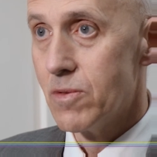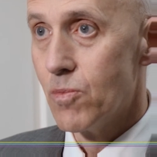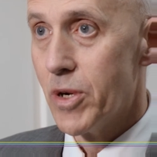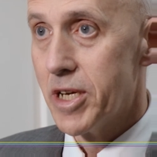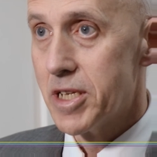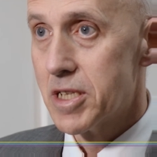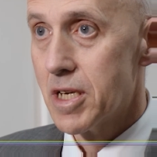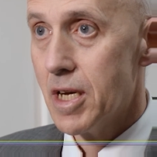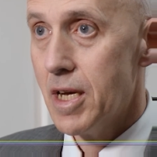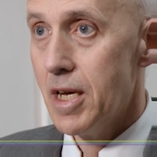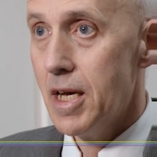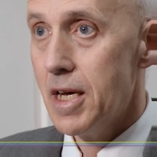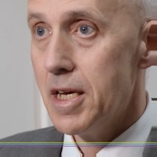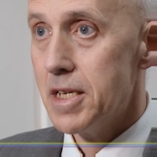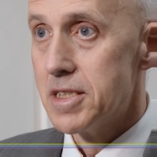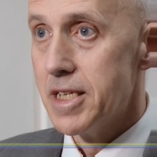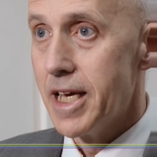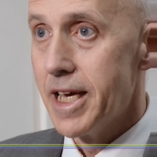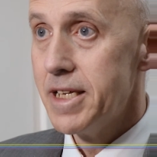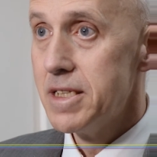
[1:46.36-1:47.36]
in which
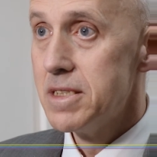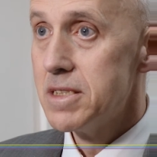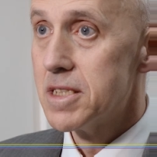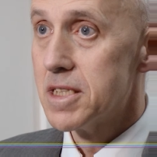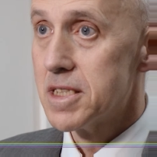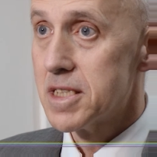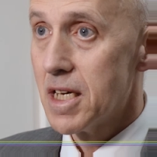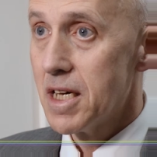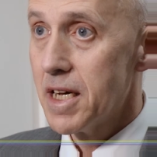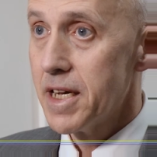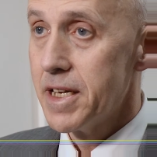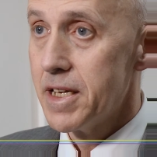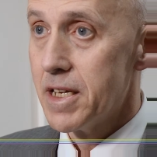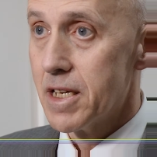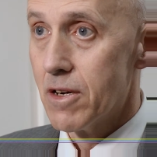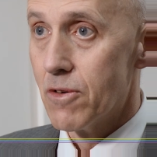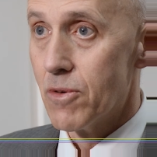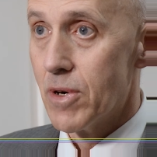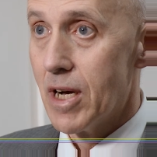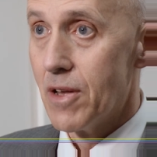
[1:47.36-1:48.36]

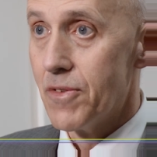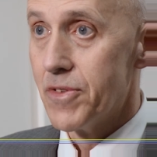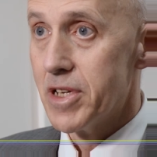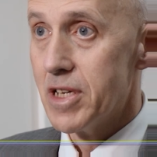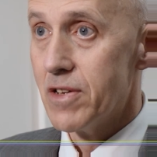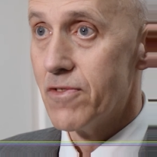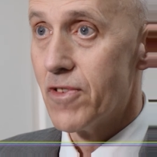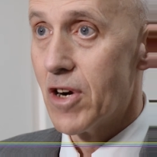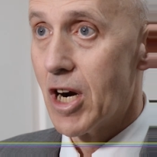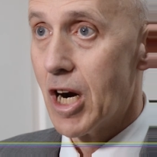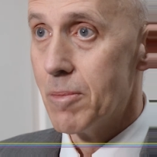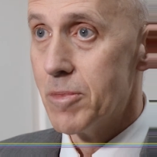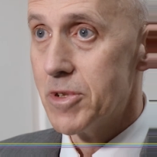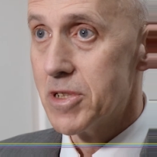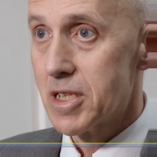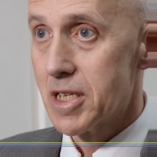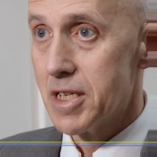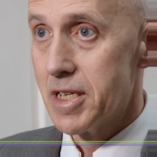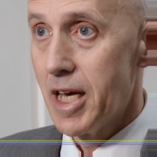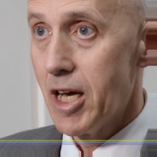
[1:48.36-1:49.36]
designing around the
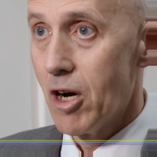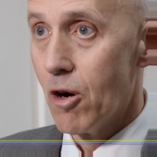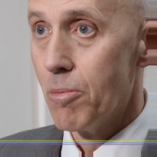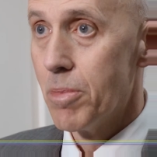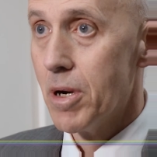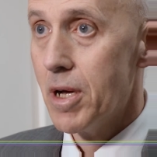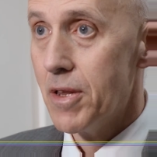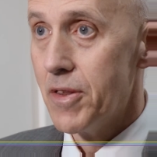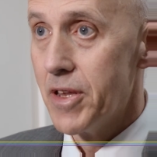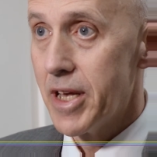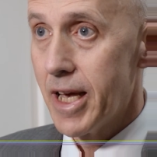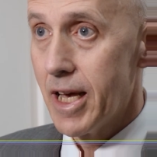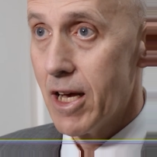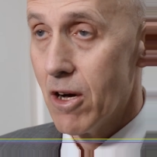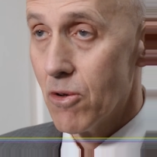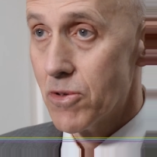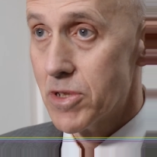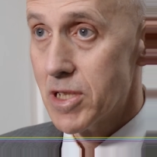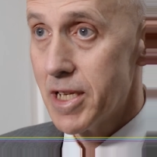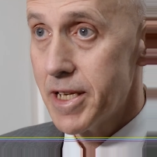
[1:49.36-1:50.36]
environment can help the
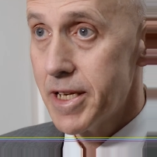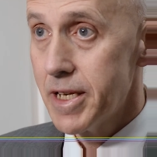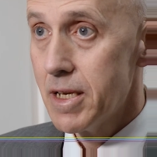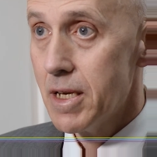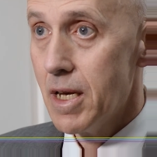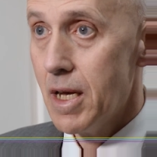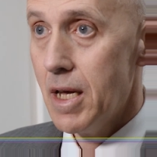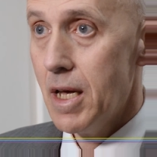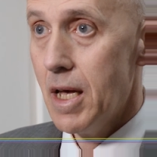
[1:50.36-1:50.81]
elderly,